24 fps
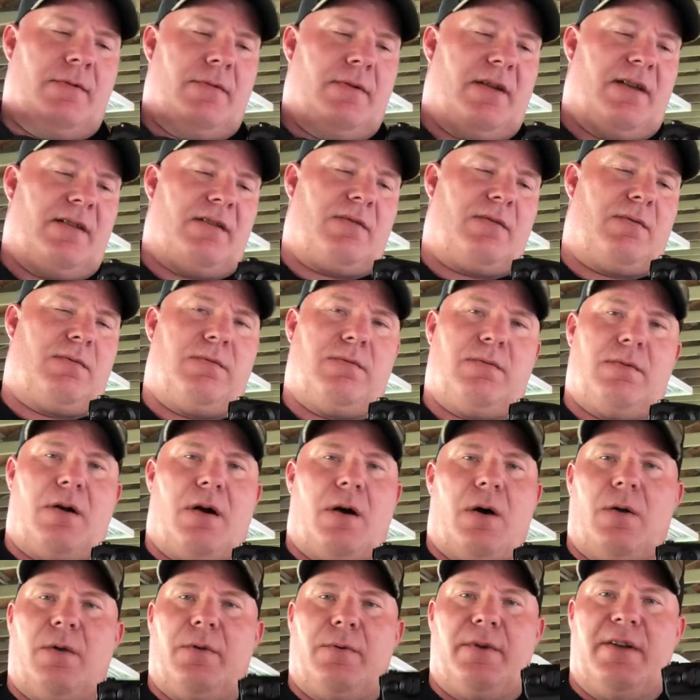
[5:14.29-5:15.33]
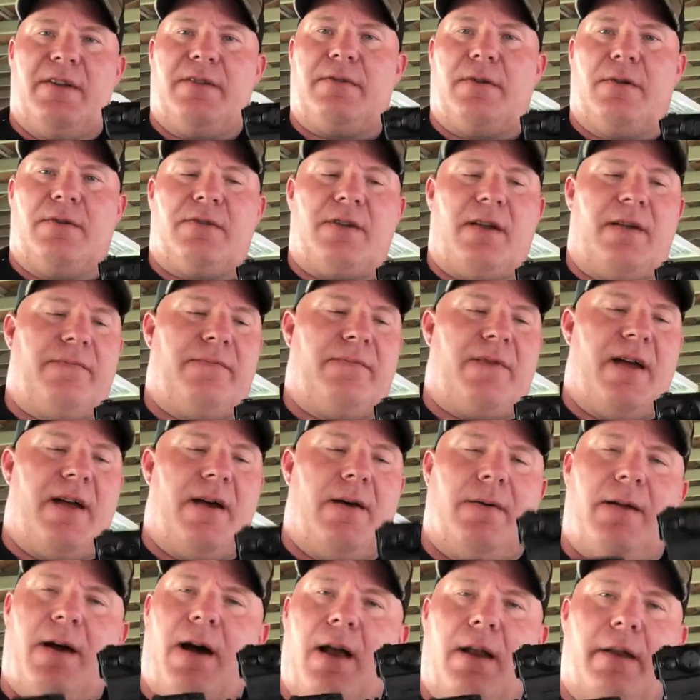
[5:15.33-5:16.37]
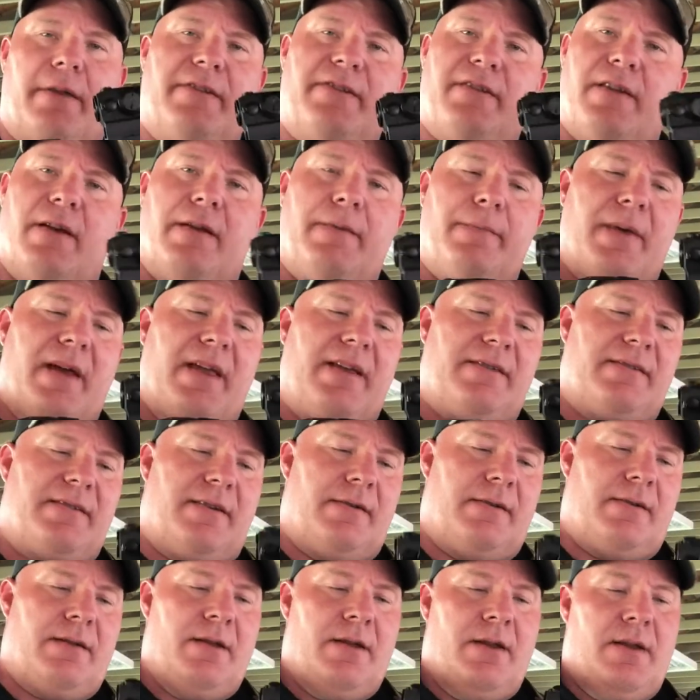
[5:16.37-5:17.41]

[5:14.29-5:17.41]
That's all the research I've found. Holosun makes it.